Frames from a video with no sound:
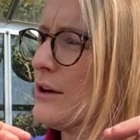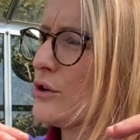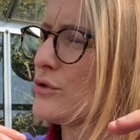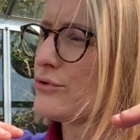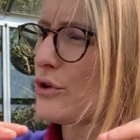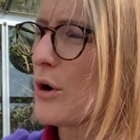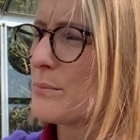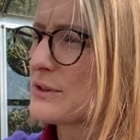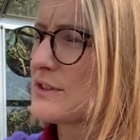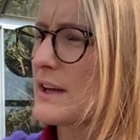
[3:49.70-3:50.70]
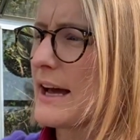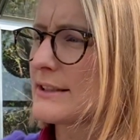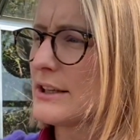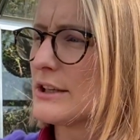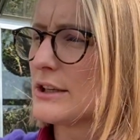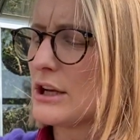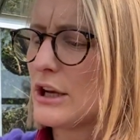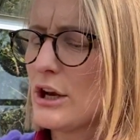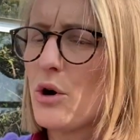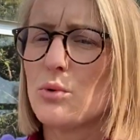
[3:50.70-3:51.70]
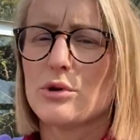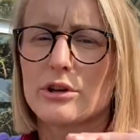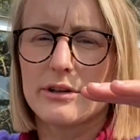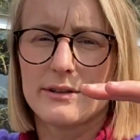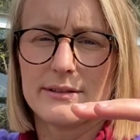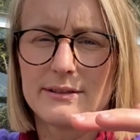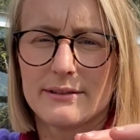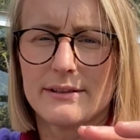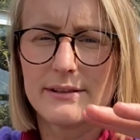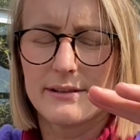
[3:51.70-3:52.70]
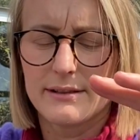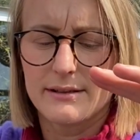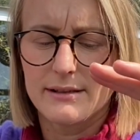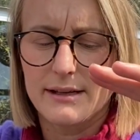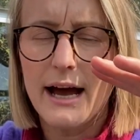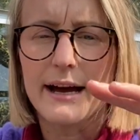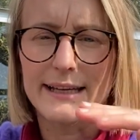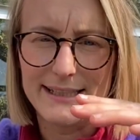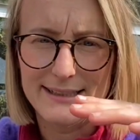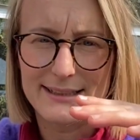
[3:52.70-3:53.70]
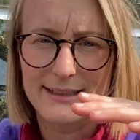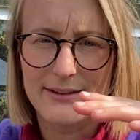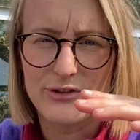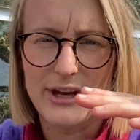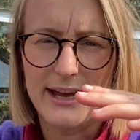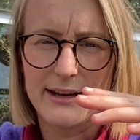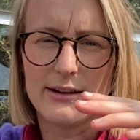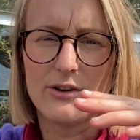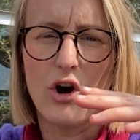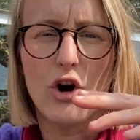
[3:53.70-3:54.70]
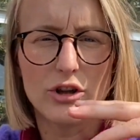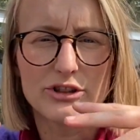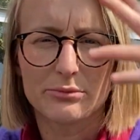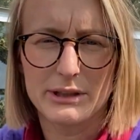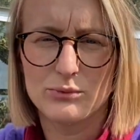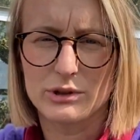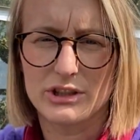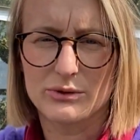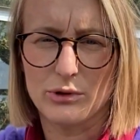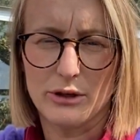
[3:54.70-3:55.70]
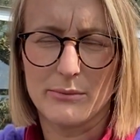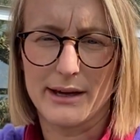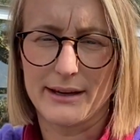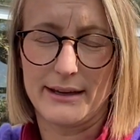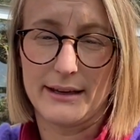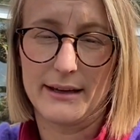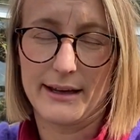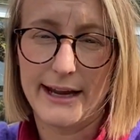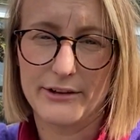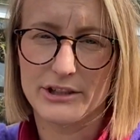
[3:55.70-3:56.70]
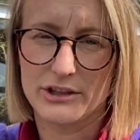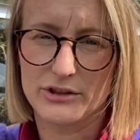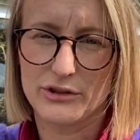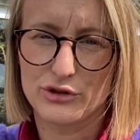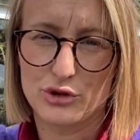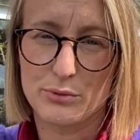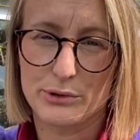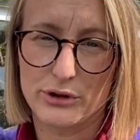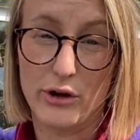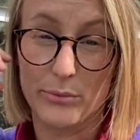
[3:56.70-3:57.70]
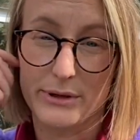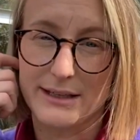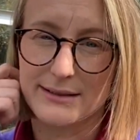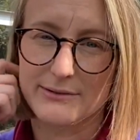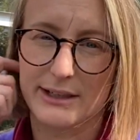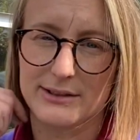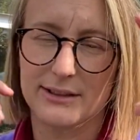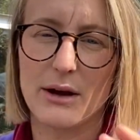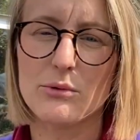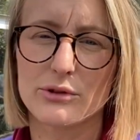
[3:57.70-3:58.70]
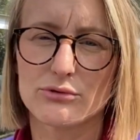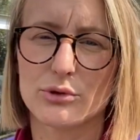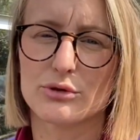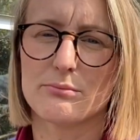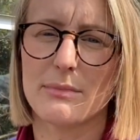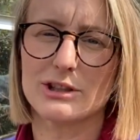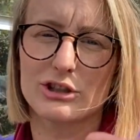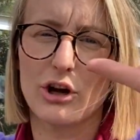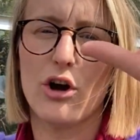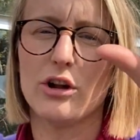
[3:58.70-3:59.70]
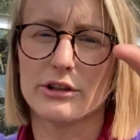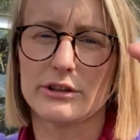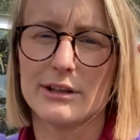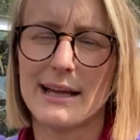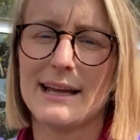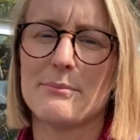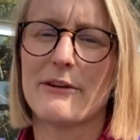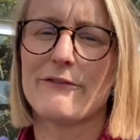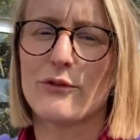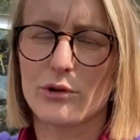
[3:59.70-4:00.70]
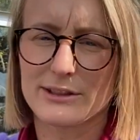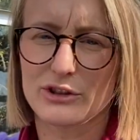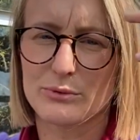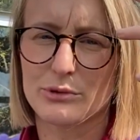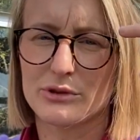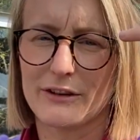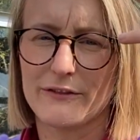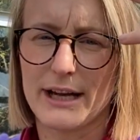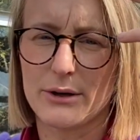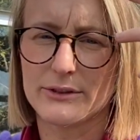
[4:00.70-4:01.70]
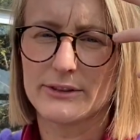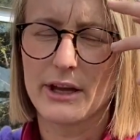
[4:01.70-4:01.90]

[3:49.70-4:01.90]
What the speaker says: crops at a lower height than alderman, which is one of my heritage super tall peas, right? So that one grows much taller before it starts producing flowers.